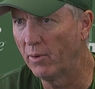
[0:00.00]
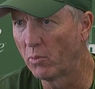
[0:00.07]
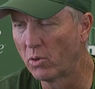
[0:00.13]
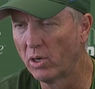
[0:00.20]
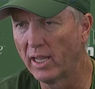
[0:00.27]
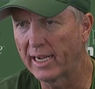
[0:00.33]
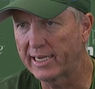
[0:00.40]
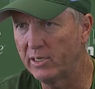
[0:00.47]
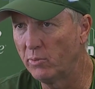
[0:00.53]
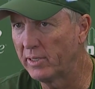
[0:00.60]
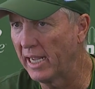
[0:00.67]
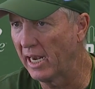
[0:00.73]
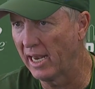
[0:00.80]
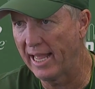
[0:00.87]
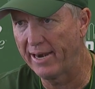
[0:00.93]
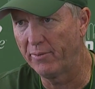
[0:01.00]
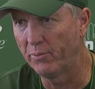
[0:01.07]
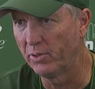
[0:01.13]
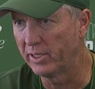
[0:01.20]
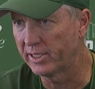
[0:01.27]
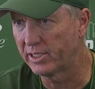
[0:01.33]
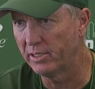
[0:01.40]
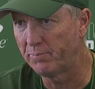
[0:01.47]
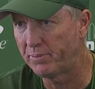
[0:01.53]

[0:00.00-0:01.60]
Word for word: We're lucky. We got a lot of really good